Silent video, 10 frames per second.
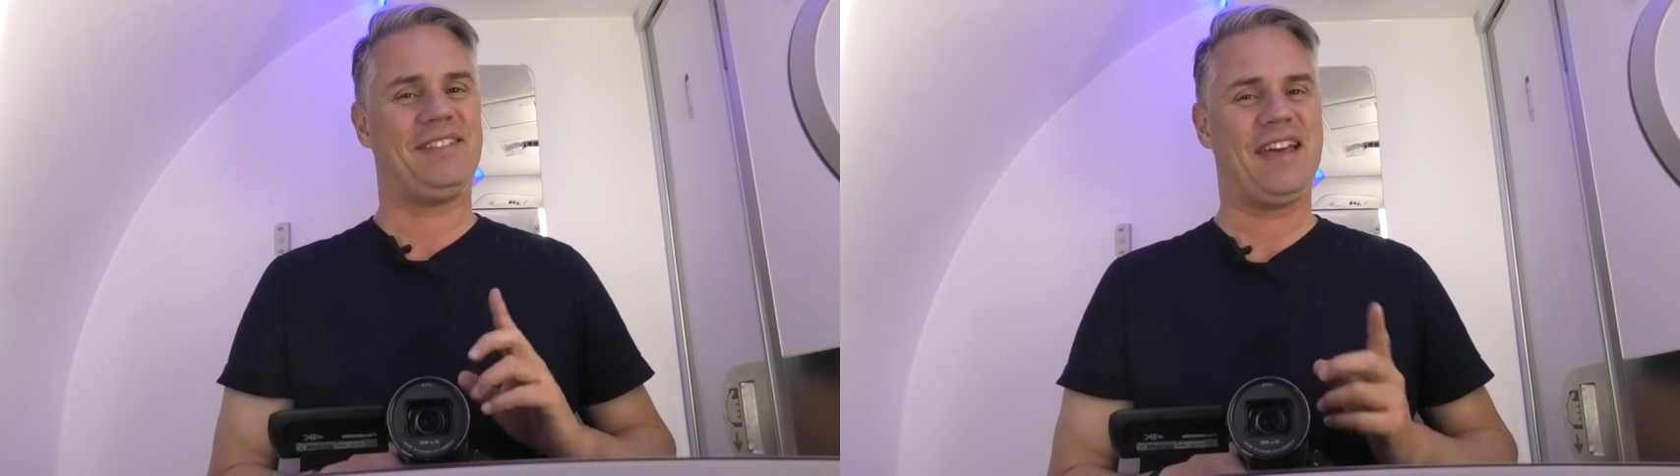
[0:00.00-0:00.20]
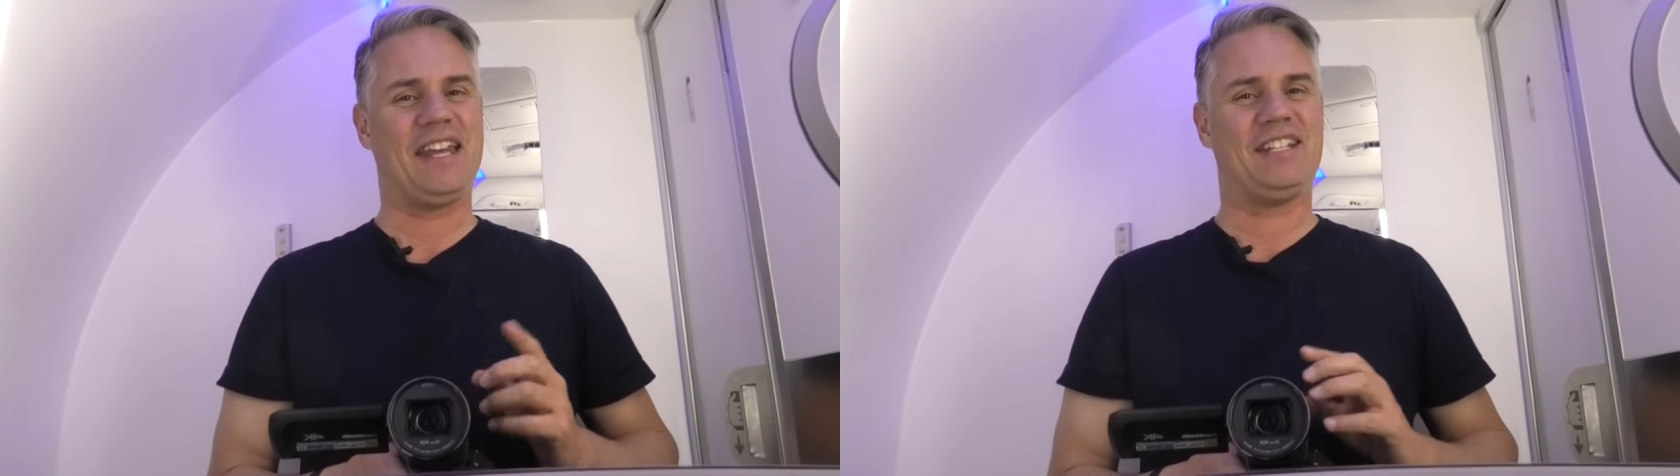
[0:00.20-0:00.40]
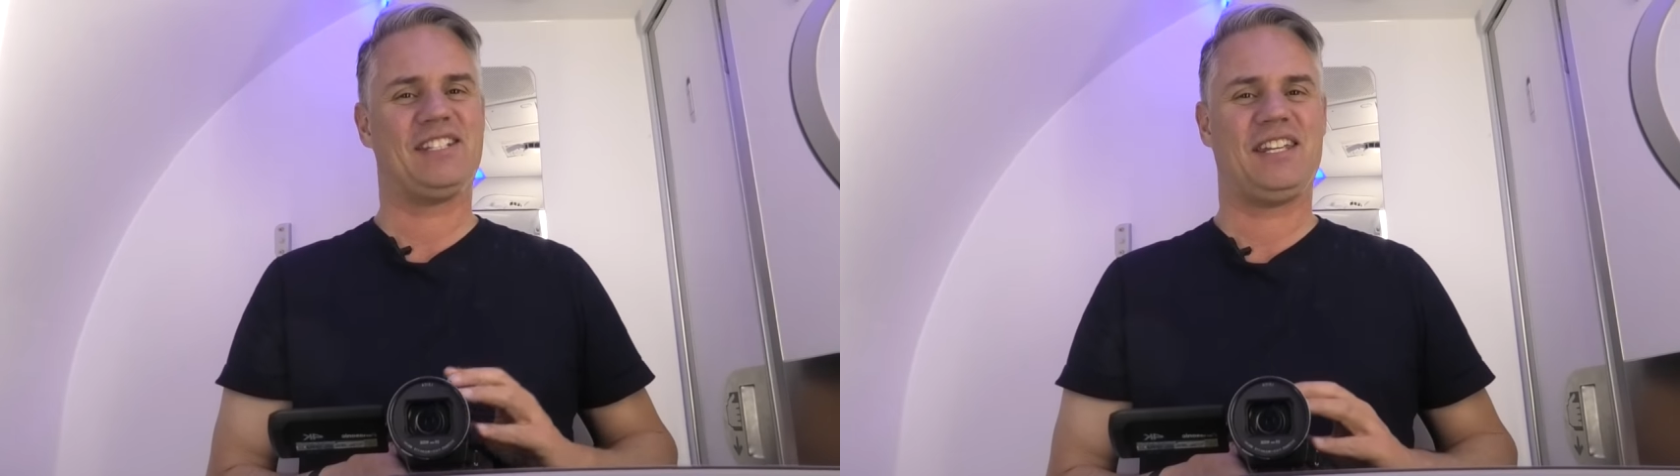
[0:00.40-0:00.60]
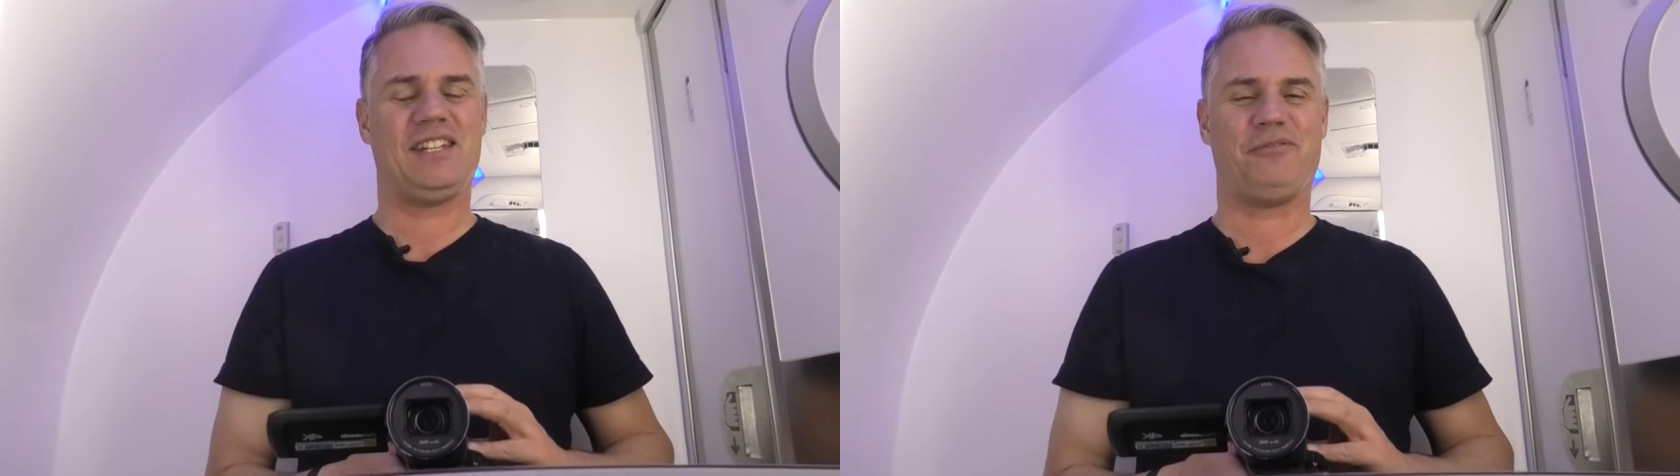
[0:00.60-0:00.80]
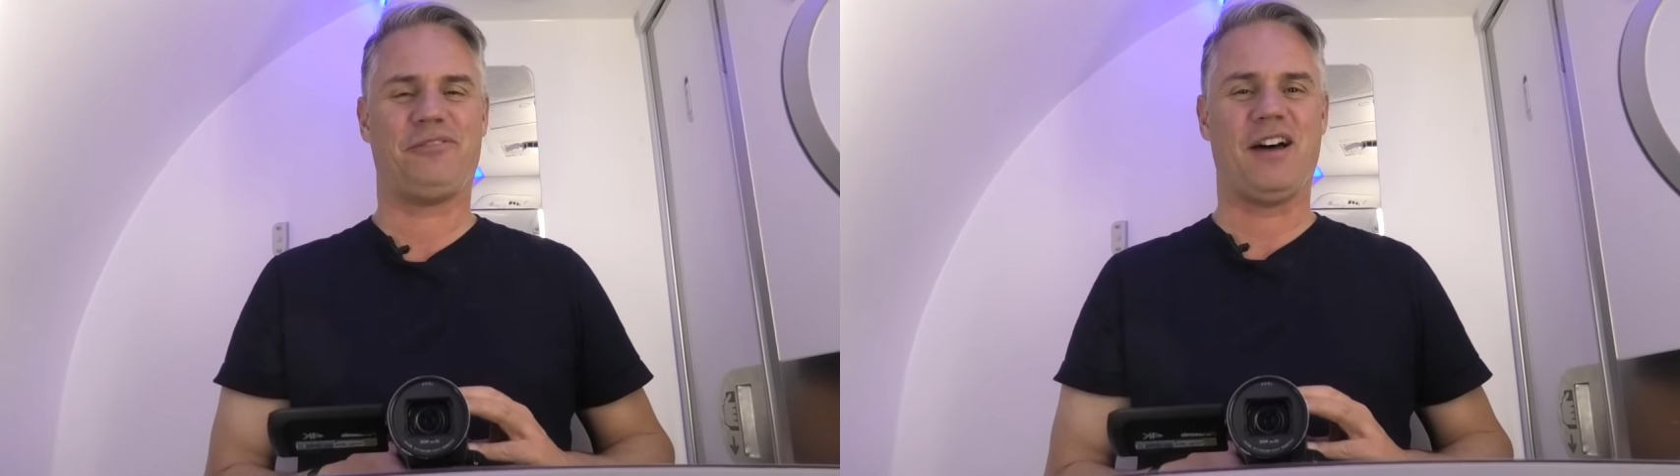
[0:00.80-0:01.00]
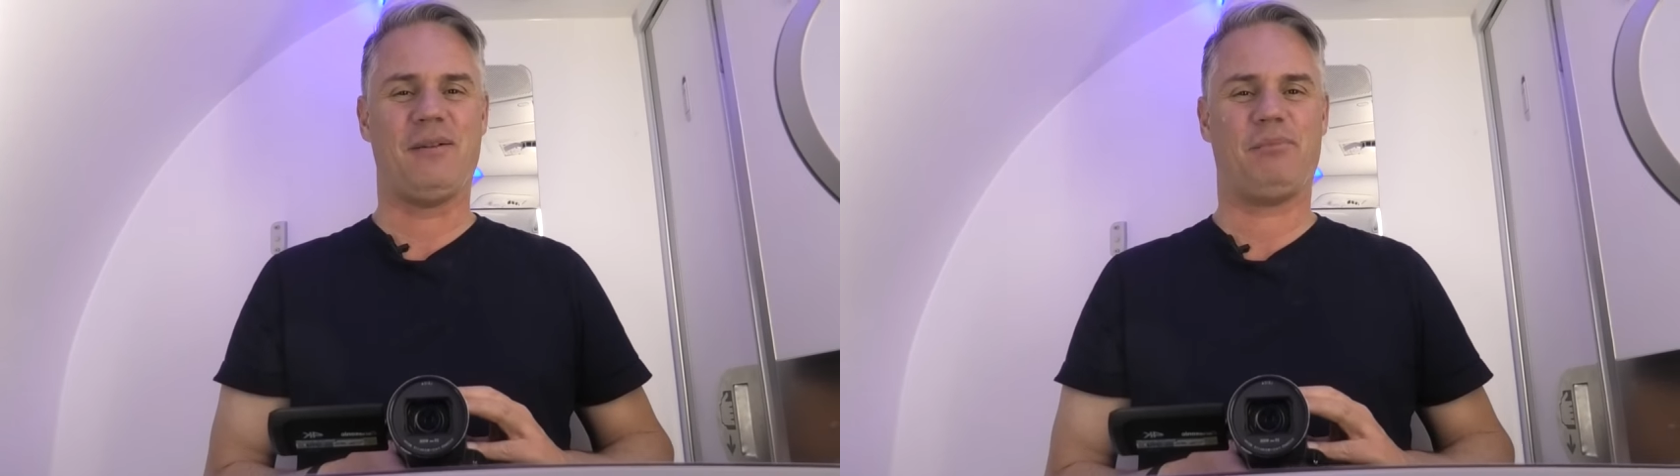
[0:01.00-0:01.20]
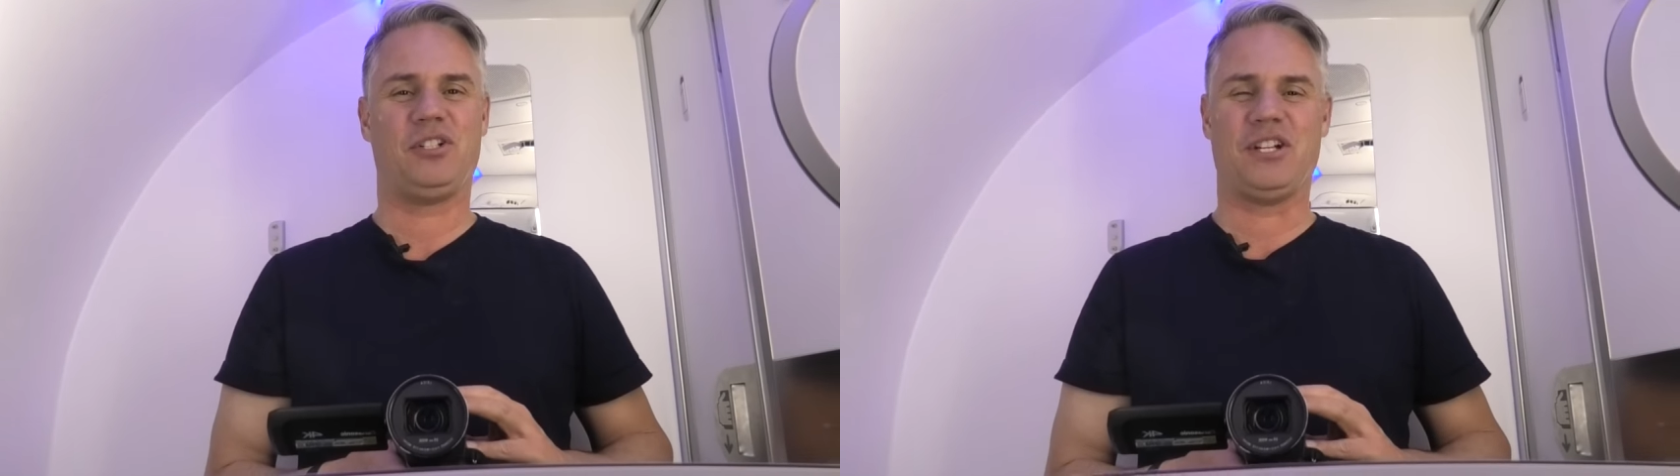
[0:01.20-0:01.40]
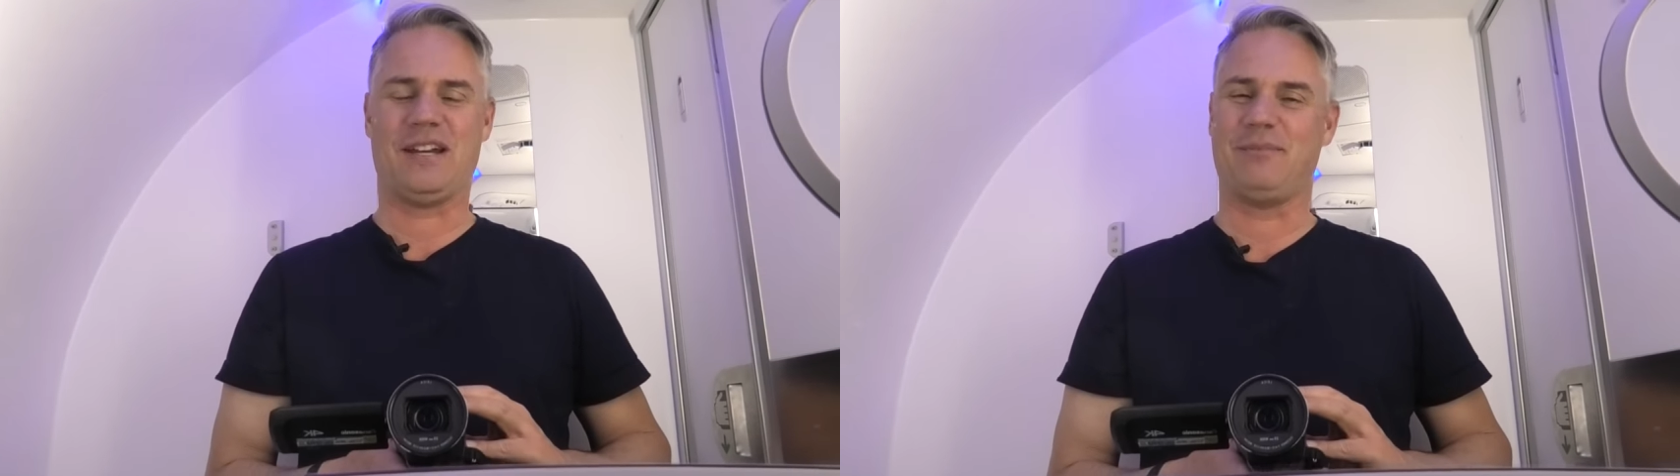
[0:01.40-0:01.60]
and that is in-flight
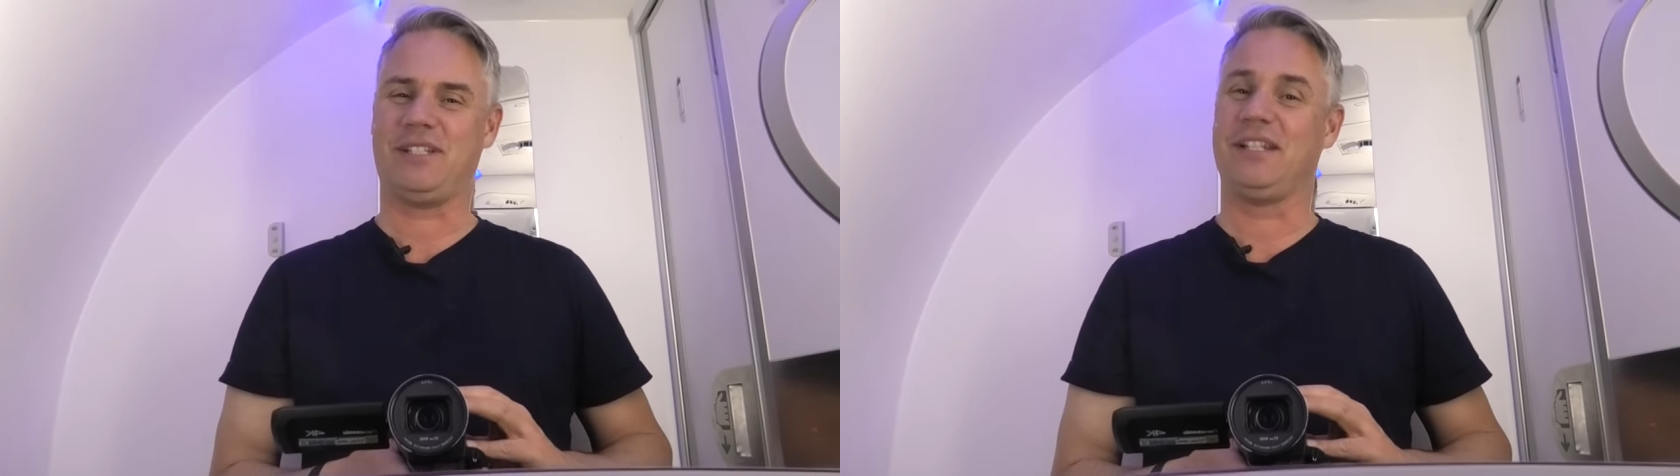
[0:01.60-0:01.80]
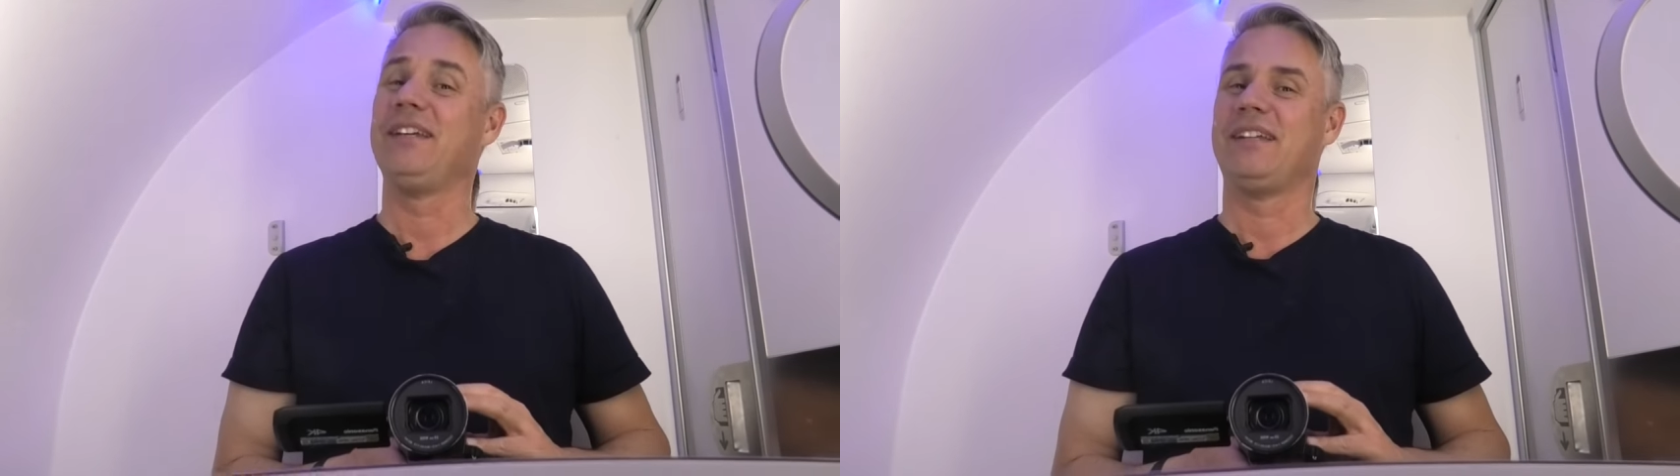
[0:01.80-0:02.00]
pyjamas.